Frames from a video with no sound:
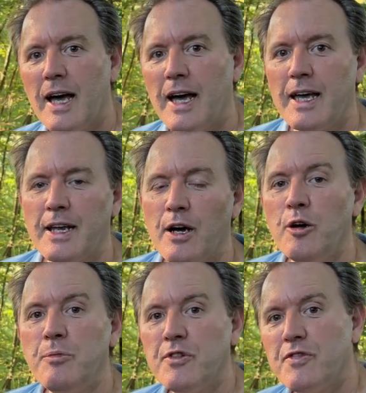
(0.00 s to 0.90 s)
And I
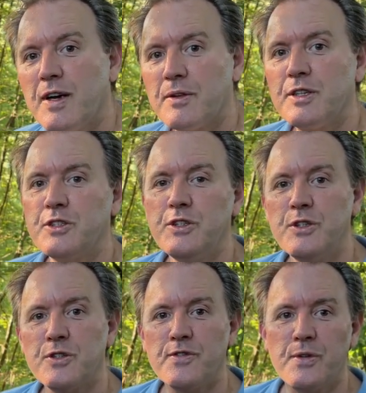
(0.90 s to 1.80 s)
hope you found this
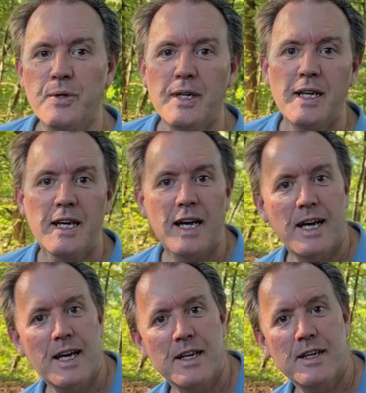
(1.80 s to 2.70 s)
useful,
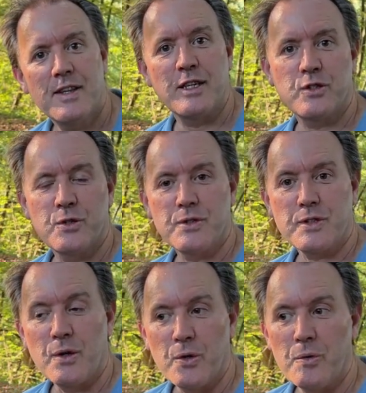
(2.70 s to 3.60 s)
and thanks
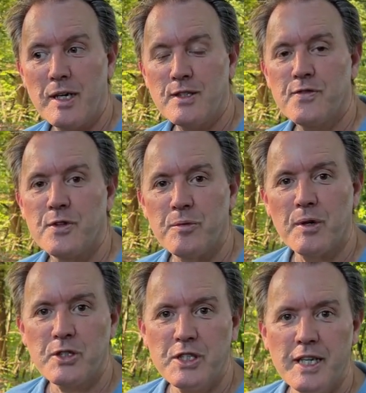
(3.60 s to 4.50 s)
as always for
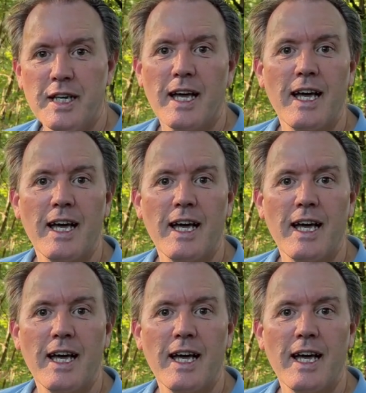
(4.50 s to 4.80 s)
watching.